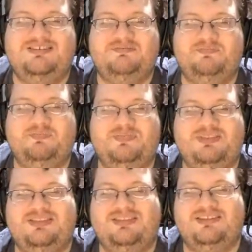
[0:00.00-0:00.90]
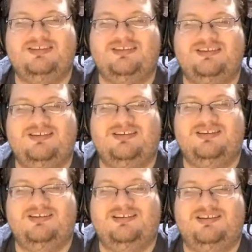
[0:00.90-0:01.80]
"Mm,
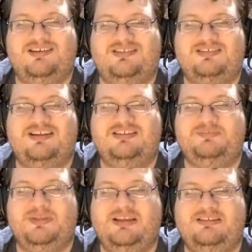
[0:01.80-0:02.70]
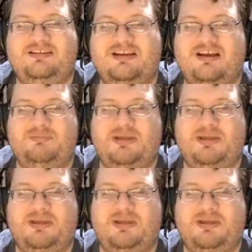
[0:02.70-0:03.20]
it's a nice place to come,